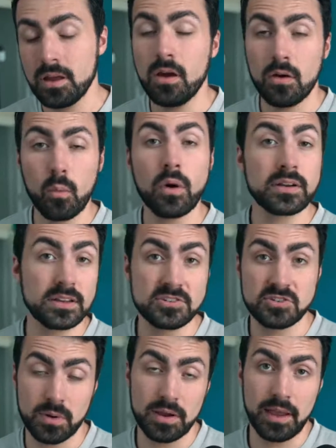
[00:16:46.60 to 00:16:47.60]
one
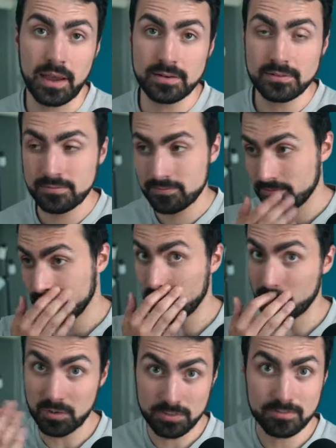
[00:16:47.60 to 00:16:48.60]
issue I had, there
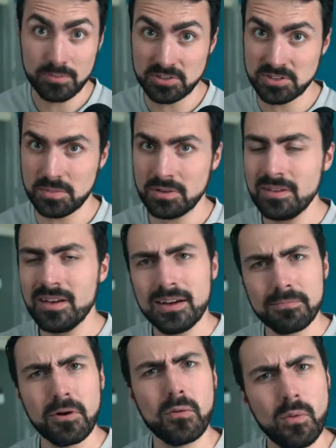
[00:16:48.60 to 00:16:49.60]
were multiple,
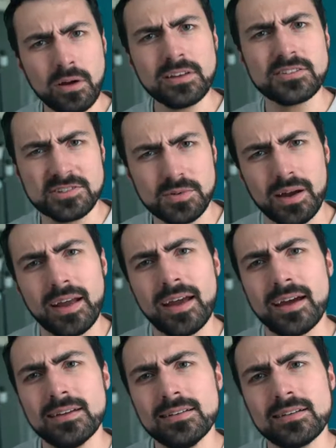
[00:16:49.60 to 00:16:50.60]
but one issue I
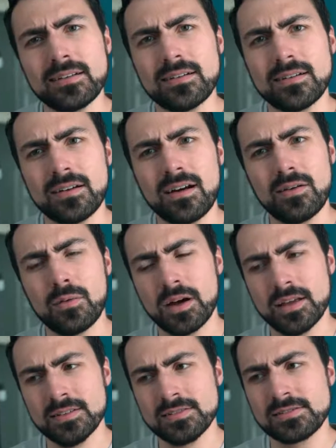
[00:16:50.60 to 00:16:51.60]
had
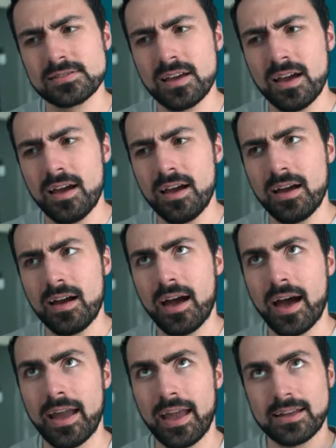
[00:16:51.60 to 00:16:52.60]
was
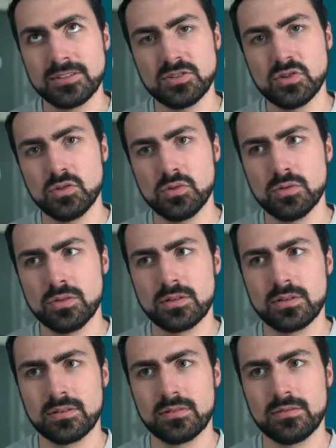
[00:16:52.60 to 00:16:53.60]
I had to,
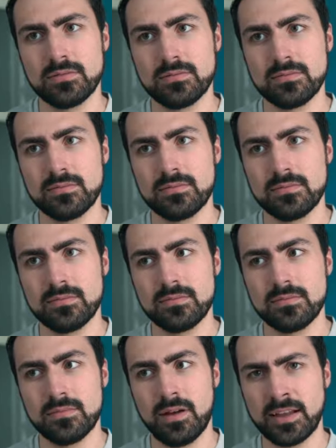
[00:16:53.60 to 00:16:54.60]

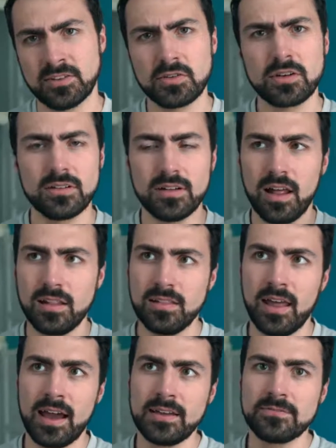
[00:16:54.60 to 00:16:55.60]
I took a
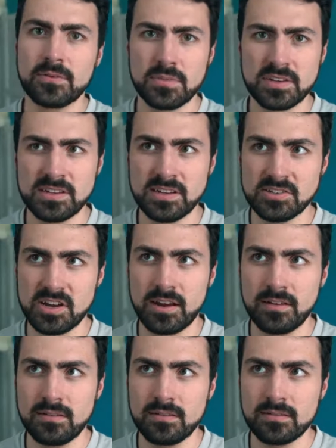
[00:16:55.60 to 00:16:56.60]
line from the
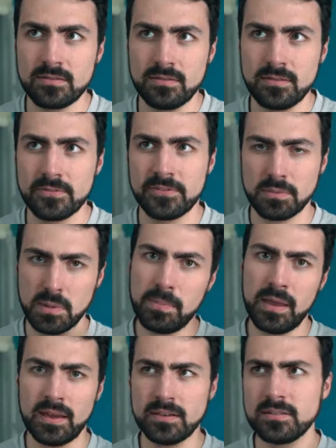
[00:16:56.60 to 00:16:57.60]
DJ or from the
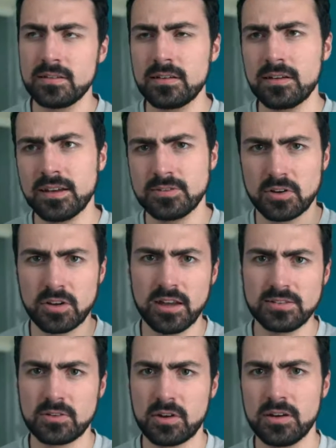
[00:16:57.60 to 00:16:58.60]
band. I took
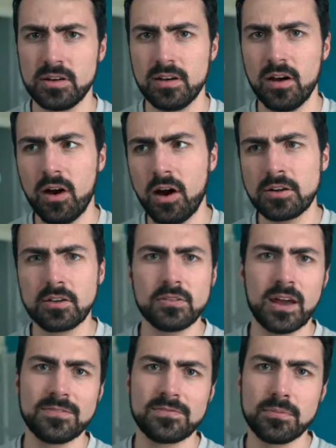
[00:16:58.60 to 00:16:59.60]
a audio
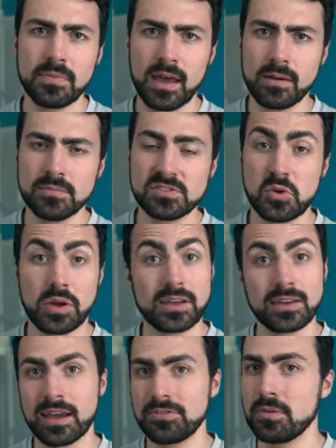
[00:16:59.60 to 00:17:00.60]
line from them so I could
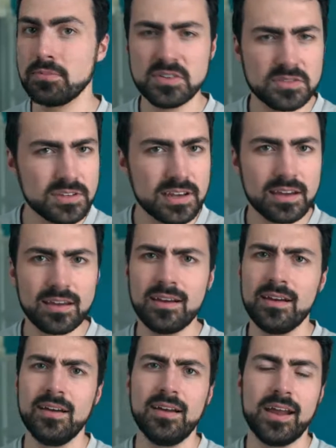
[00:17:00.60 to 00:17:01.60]
get the music
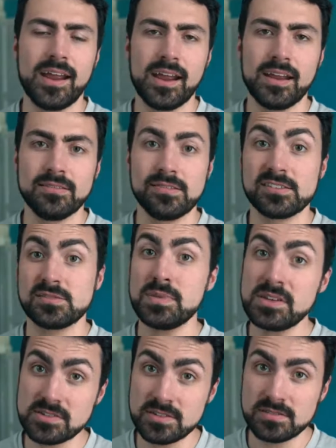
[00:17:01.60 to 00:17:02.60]
and the
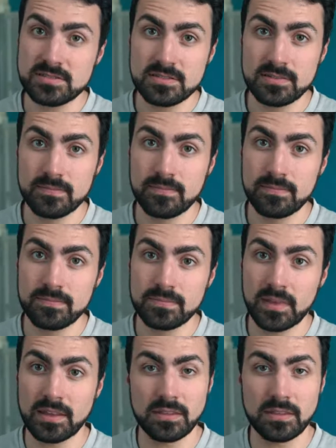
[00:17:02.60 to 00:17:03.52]
speeches and the